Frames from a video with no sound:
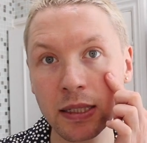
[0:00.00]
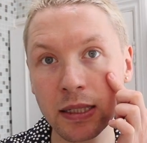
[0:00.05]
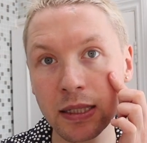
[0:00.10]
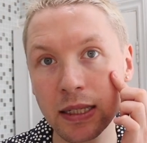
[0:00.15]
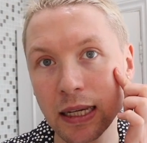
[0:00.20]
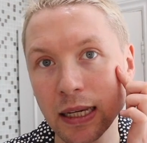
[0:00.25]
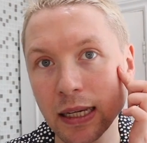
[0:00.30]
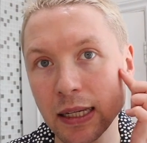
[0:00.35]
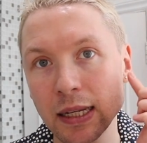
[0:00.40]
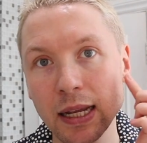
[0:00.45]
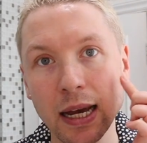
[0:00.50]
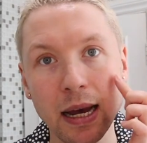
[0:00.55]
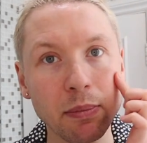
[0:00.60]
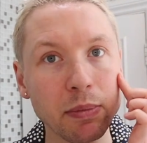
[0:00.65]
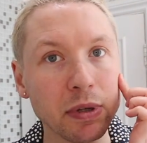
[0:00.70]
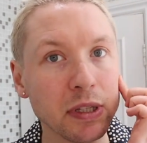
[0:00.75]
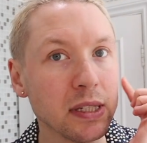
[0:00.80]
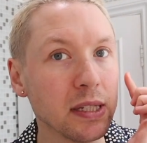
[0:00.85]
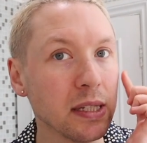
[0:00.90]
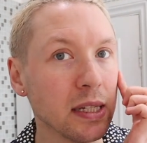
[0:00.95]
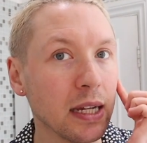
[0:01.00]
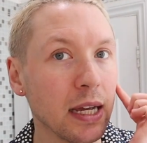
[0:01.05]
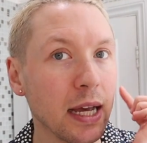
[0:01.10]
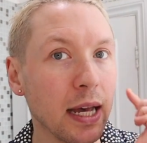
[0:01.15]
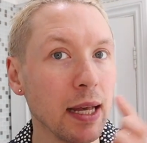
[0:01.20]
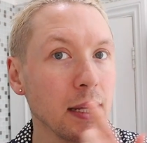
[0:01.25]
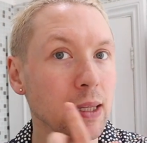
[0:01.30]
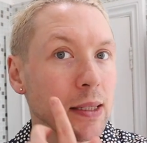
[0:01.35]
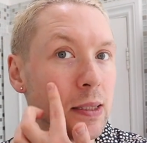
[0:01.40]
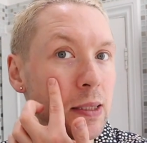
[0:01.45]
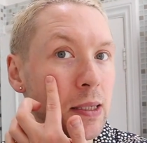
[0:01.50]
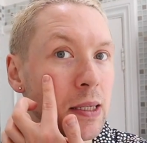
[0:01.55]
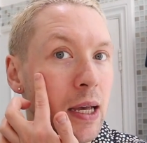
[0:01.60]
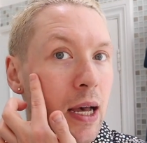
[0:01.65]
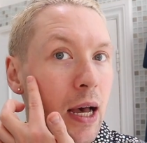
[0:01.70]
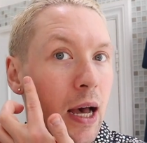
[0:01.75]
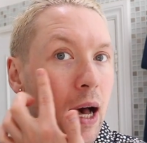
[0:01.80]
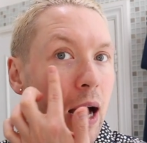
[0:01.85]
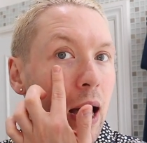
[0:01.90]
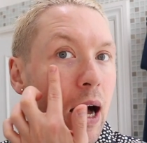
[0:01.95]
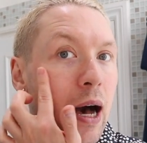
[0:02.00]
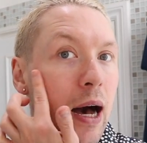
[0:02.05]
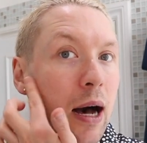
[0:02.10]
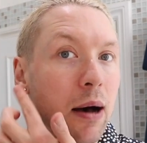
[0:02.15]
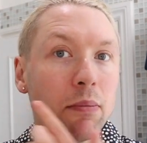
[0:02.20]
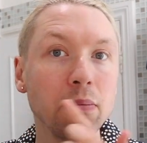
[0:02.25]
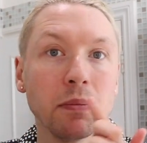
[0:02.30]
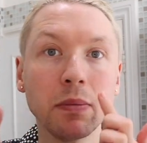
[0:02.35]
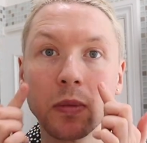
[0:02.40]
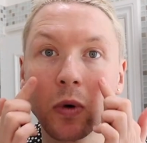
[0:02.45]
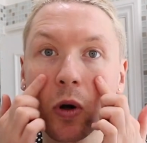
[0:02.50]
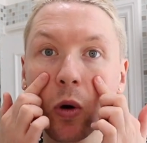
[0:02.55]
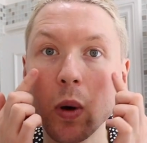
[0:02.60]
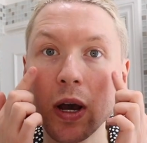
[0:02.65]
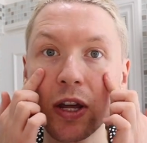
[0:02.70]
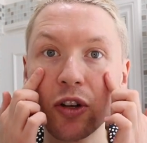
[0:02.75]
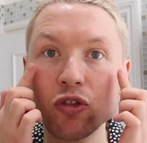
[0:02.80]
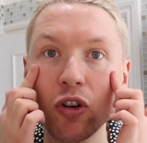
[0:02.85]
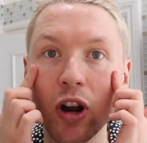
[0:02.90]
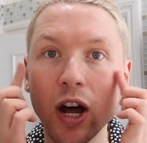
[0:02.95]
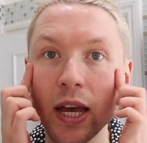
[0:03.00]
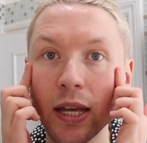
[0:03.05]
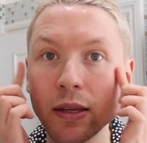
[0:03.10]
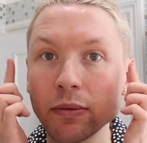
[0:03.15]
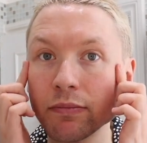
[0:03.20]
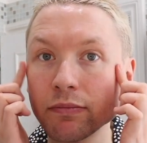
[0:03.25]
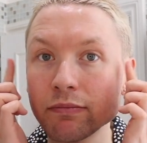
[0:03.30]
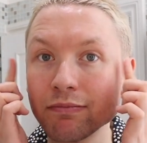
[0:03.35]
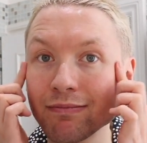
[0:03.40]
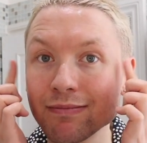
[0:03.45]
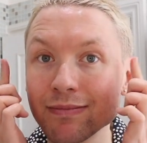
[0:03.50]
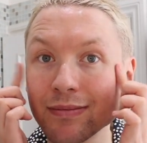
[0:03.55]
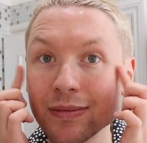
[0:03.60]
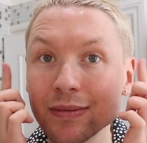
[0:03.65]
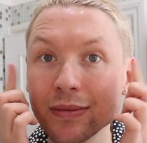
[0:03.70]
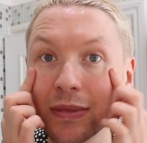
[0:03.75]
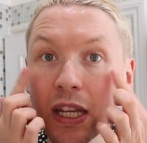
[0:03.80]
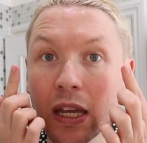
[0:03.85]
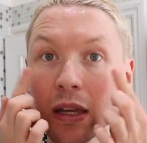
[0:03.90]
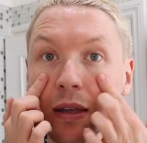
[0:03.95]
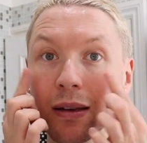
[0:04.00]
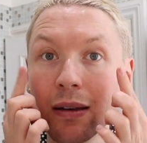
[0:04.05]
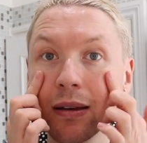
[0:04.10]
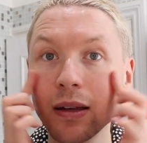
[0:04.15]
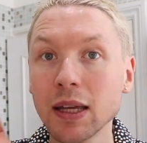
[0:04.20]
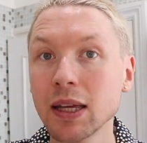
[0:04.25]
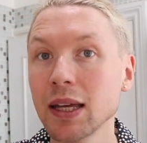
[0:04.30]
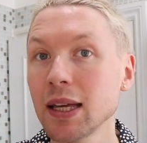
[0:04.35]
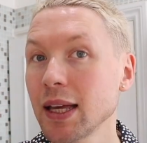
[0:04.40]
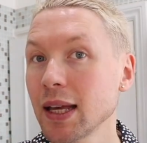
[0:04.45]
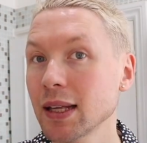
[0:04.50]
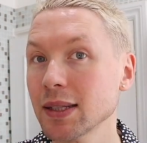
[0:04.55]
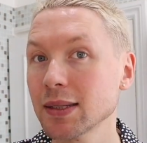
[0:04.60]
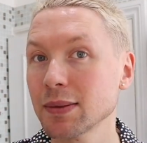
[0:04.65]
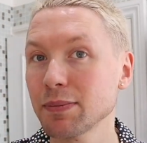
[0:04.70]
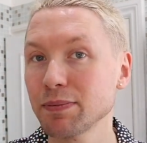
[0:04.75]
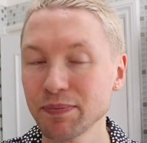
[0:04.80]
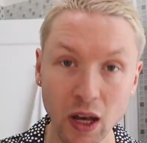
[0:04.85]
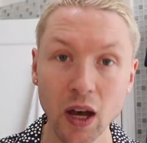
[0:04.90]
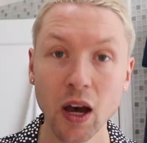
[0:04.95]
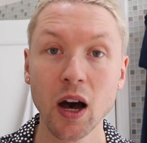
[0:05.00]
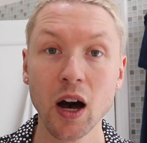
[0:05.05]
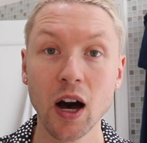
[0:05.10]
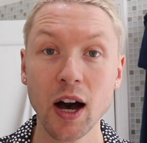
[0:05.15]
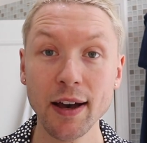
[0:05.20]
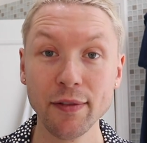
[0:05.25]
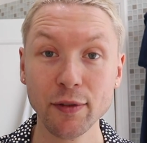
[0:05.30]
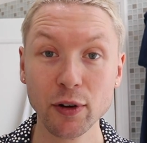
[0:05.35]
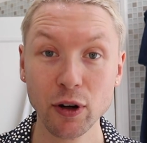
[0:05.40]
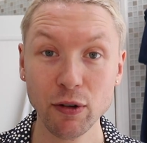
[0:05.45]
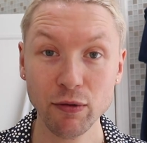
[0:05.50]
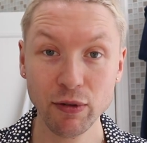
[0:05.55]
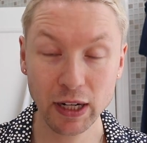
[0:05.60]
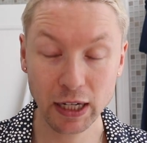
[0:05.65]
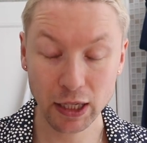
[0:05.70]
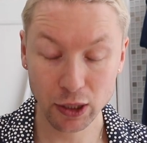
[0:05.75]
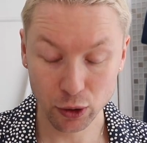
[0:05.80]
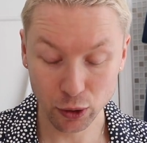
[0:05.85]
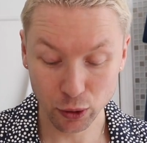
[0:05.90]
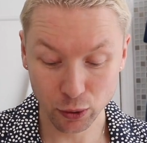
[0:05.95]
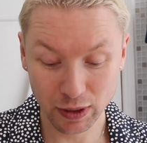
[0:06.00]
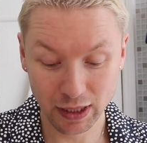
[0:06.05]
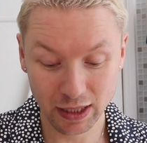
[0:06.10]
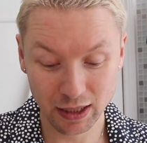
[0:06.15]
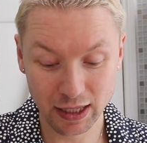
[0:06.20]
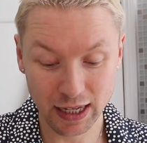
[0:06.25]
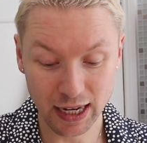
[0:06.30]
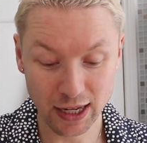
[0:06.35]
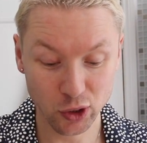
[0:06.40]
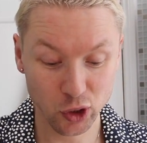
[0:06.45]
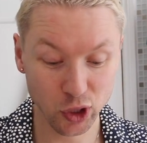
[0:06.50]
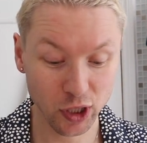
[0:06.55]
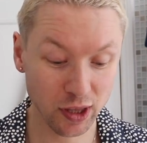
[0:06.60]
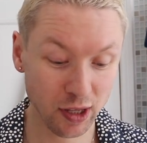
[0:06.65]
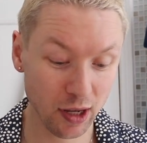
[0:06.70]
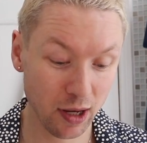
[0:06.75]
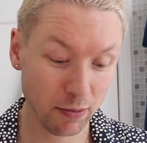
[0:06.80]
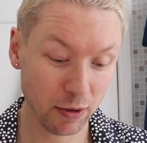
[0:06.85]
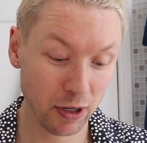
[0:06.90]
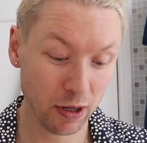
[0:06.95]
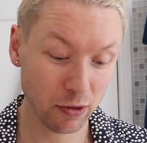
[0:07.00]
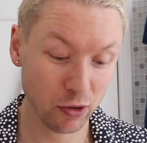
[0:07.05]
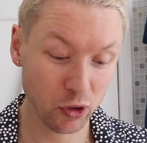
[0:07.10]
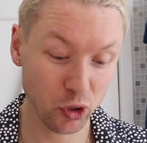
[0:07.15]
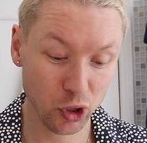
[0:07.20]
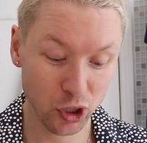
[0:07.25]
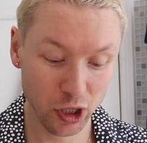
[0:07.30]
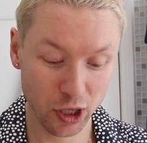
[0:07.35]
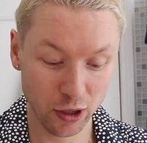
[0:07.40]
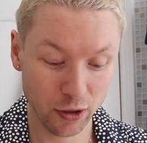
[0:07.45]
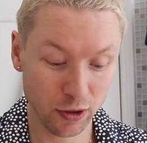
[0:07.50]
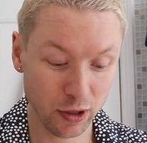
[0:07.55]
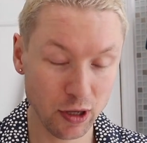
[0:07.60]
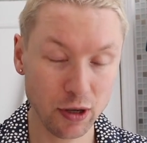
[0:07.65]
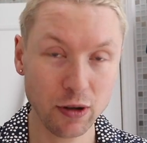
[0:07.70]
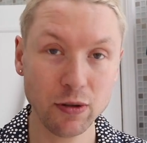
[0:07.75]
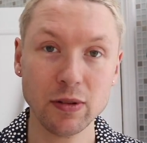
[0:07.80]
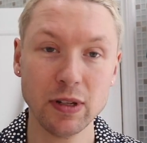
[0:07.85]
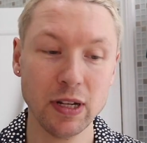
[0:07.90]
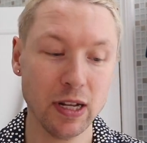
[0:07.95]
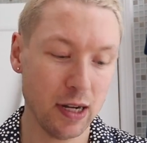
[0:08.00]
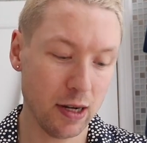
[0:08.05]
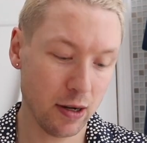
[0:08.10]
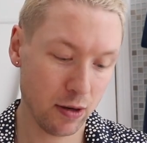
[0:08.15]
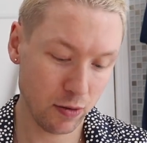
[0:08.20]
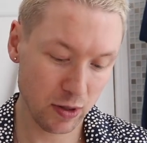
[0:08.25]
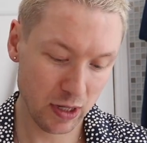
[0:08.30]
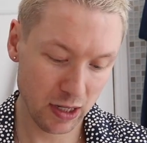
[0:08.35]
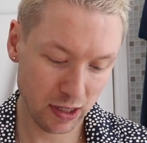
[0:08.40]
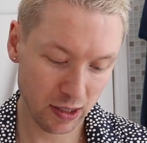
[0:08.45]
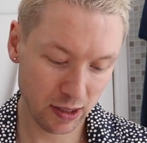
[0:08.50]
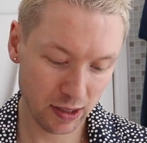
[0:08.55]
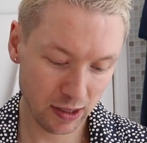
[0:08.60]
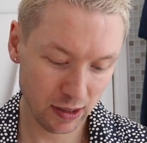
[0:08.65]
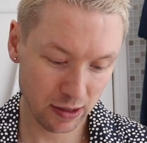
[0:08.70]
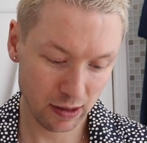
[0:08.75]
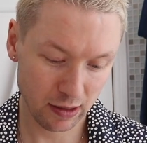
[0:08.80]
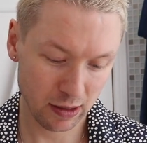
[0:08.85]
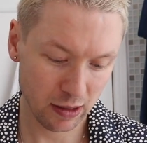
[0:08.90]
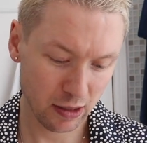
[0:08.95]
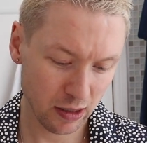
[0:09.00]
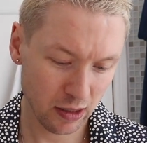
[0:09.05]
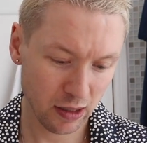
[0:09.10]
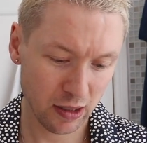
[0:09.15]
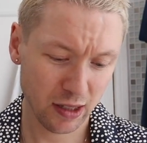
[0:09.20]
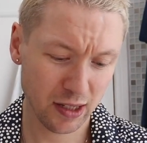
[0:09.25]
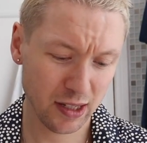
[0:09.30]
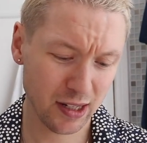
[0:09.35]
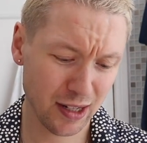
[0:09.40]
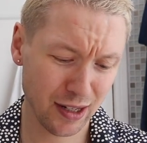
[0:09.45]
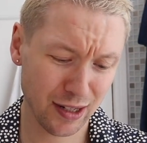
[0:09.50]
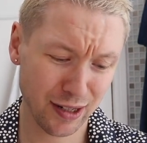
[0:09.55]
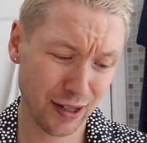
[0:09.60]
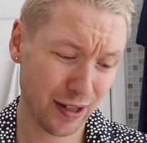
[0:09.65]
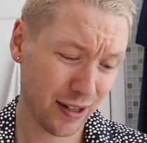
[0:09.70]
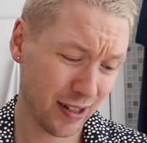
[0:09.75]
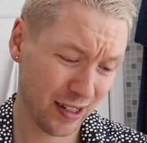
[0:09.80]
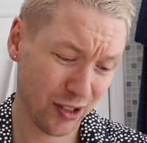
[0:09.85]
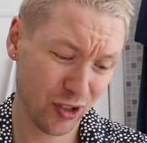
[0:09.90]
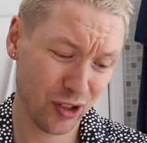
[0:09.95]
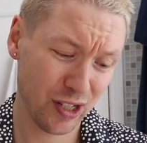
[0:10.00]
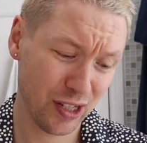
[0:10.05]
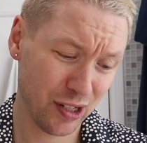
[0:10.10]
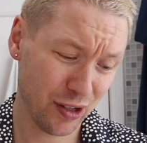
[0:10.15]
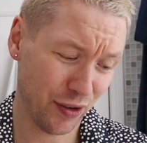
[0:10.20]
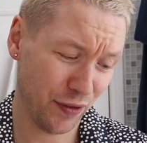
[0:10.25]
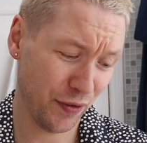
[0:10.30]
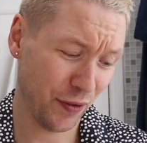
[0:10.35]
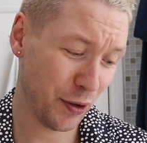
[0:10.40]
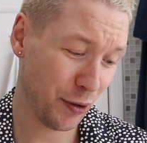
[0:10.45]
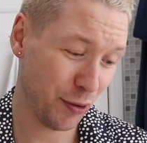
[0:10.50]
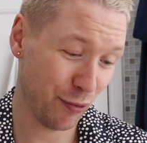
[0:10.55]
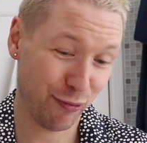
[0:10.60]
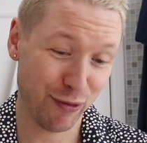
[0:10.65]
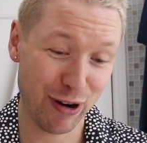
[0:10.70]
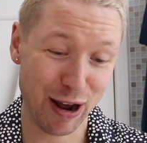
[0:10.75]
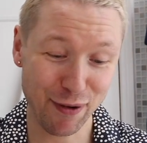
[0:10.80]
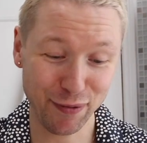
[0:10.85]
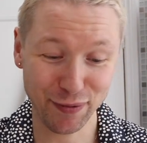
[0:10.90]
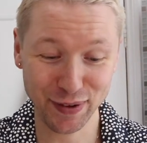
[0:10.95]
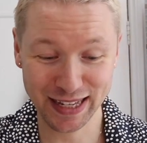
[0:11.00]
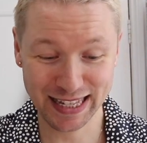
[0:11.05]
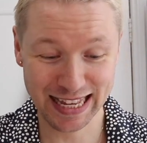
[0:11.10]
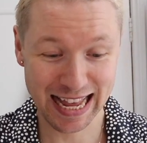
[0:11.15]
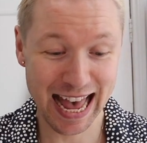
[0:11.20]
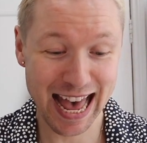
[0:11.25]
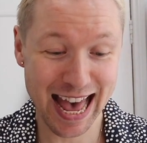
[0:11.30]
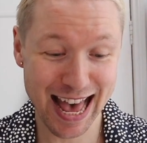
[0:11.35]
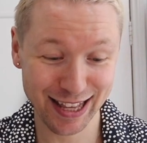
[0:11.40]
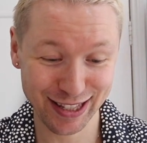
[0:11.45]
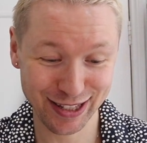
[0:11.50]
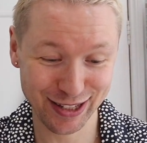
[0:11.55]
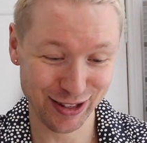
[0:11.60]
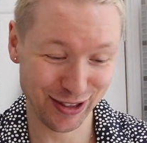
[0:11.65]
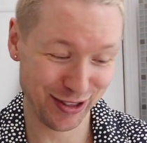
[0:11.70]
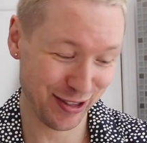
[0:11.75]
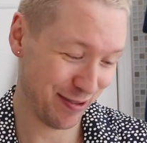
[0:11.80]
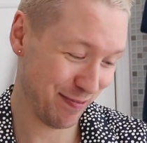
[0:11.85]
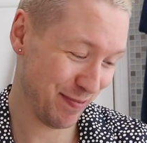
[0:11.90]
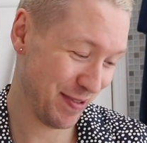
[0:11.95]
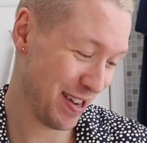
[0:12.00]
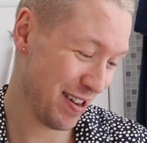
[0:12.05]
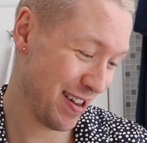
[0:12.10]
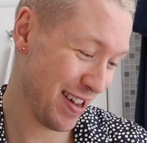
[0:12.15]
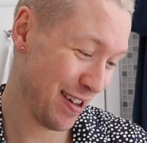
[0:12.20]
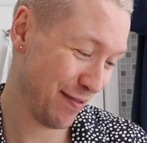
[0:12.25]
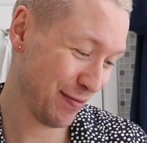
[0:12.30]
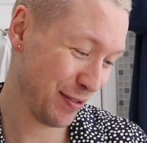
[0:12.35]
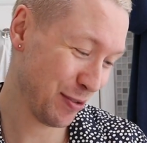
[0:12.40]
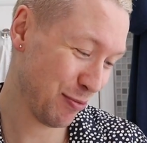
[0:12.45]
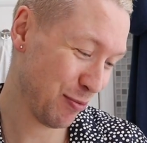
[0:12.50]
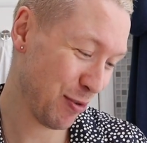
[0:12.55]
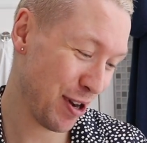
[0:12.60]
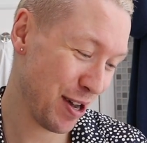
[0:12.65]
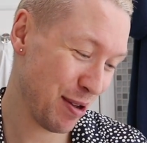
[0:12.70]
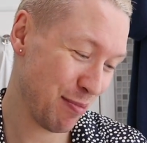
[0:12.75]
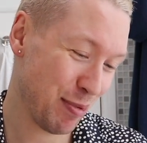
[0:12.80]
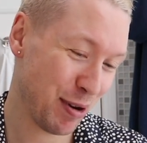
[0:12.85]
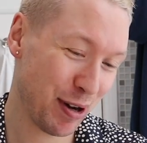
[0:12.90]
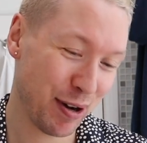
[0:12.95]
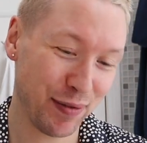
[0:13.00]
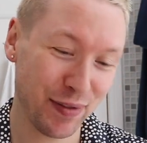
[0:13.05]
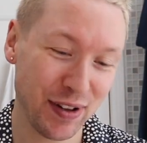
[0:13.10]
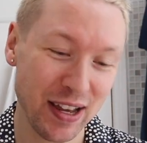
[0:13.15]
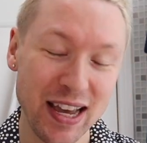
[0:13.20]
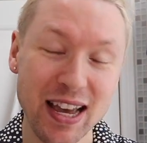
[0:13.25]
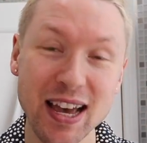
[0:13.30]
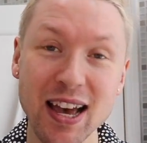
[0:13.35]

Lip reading: skin happens to get quite dry. Yes. I've got a really cool little gadget that I'm going to show you now. It's actually got a few of Ralphie's hairs on them that I have to wipe off.